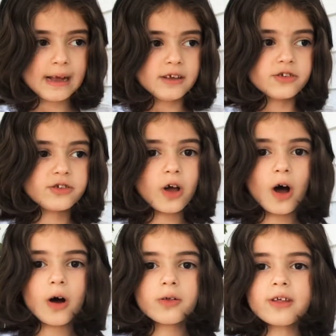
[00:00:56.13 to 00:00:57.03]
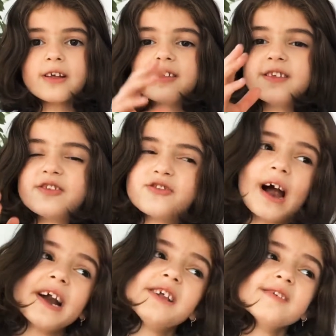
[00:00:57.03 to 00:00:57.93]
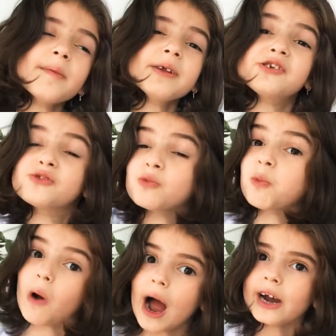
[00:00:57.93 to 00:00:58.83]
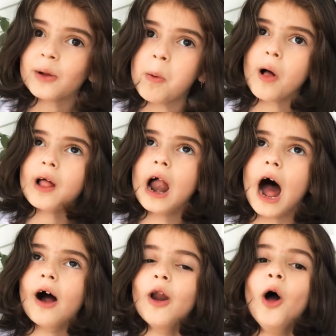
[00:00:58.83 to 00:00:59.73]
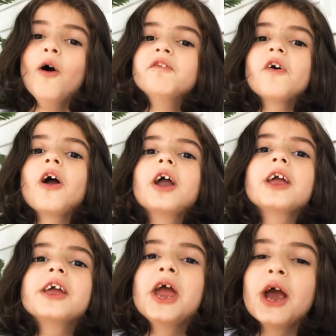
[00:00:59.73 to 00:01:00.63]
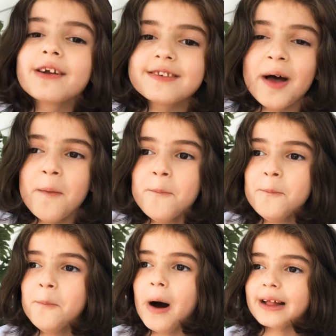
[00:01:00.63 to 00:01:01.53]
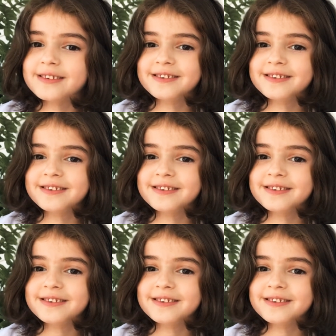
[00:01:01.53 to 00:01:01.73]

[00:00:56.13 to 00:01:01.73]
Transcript: So the statues have been trying to pull it out for years, months,